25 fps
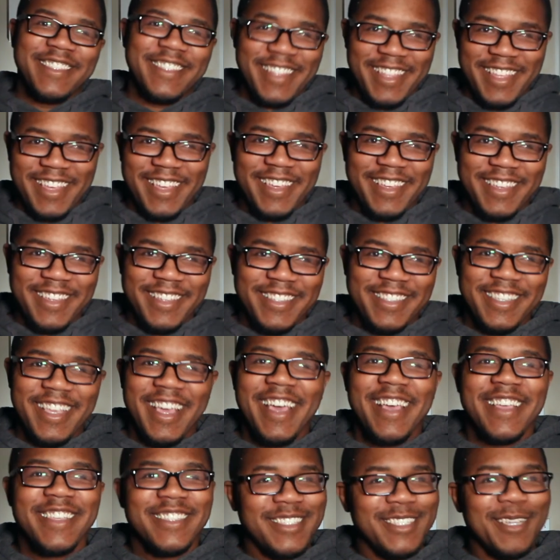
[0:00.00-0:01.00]
things,
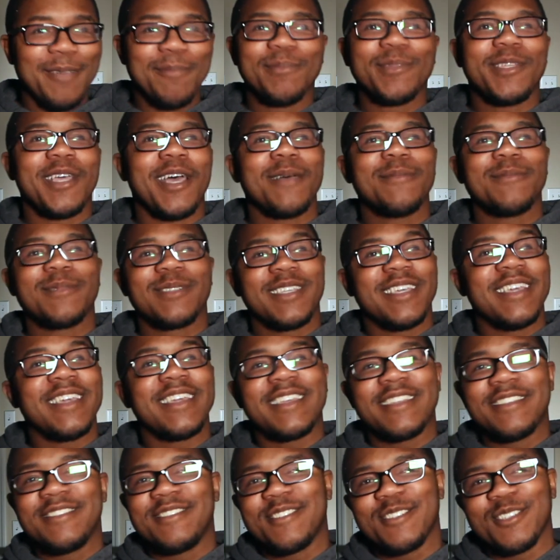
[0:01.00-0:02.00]
sometimes
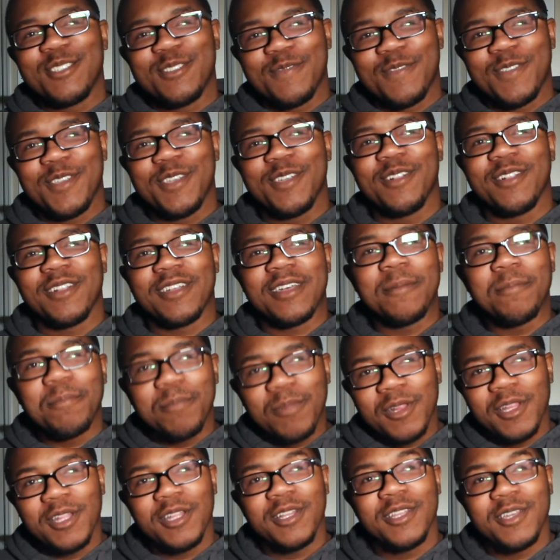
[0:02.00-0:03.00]
it can just feel
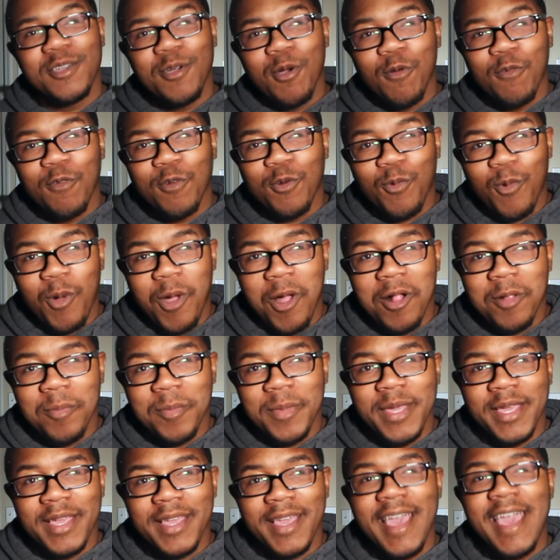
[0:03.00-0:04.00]
completely
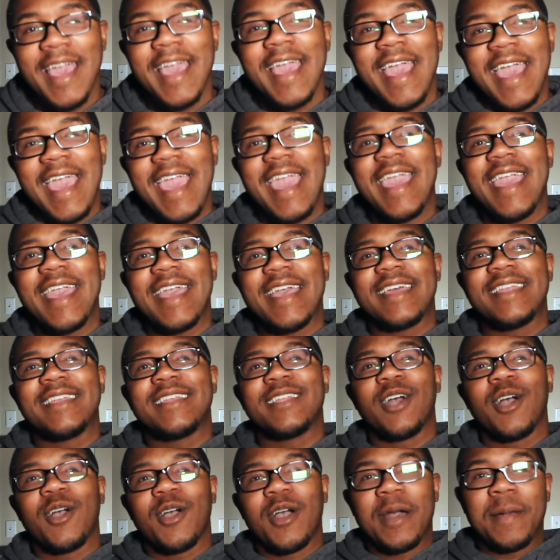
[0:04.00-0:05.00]
overwhelming, and
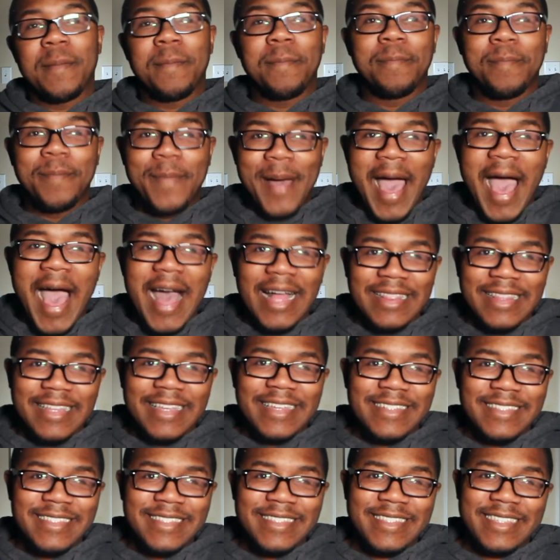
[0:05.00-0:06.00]
a
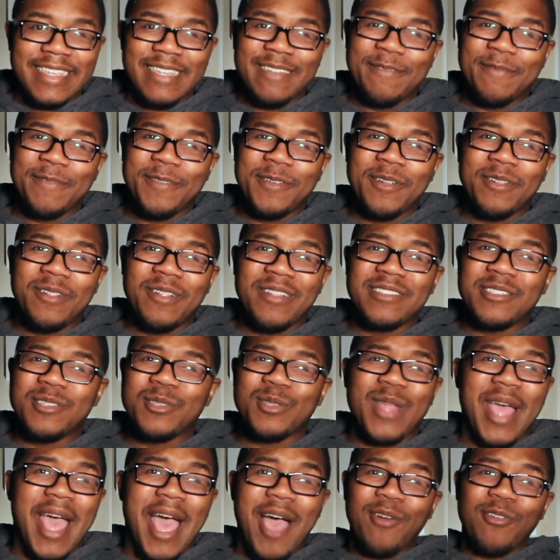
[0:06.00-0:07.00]
balance can feel
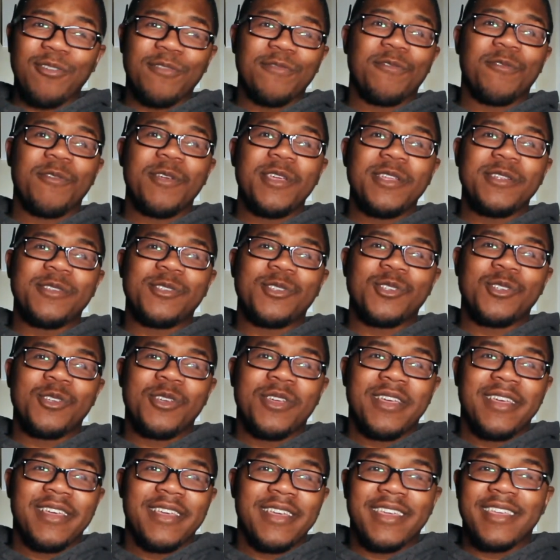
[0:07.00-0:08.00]
just out of reach.
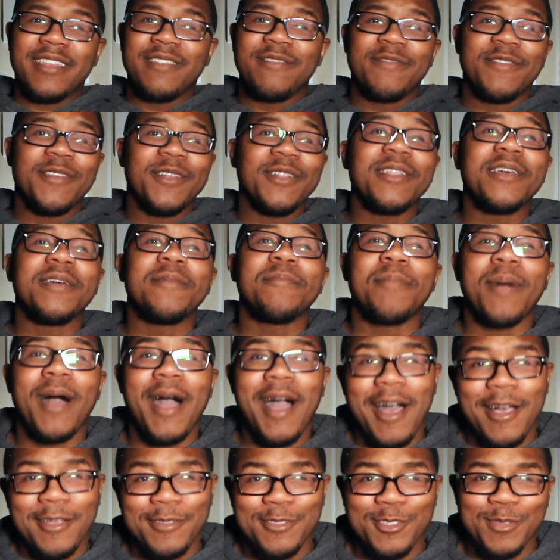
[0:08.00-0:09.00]
It can feel
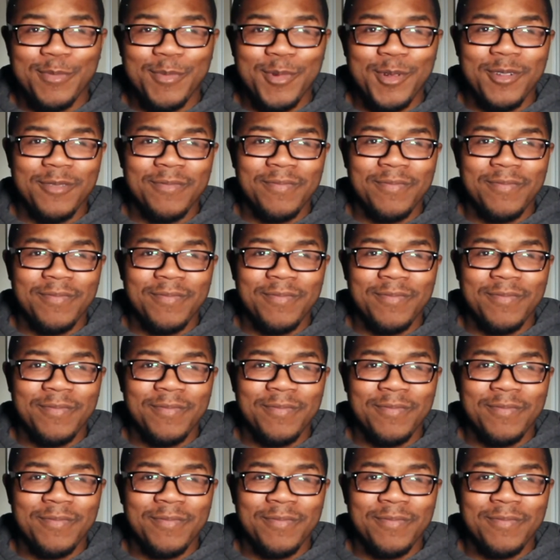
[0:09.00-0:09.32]
impossible.